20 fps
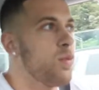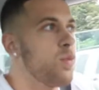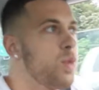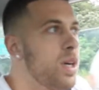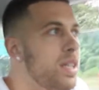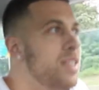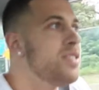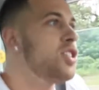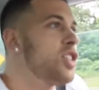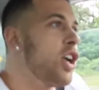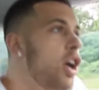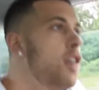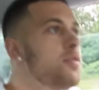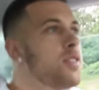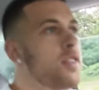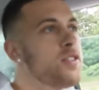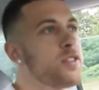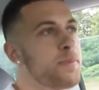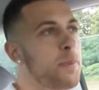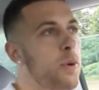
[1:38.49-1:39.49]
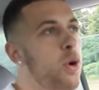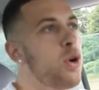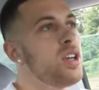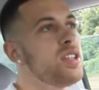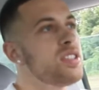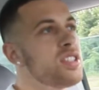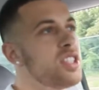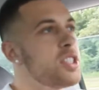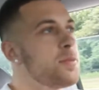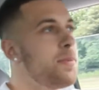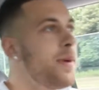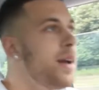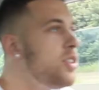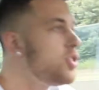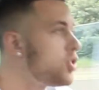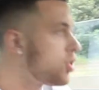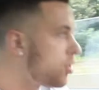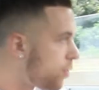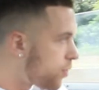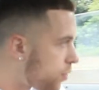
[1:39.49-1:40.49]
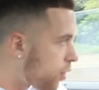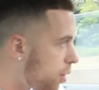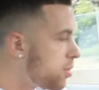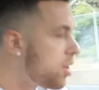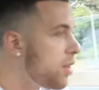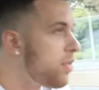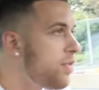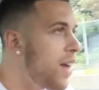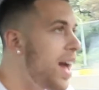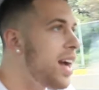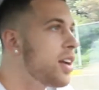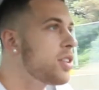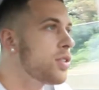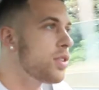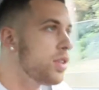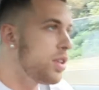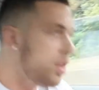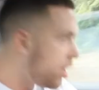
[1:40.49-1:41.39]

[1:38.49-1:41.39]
with terms of sporty suspension from the factory.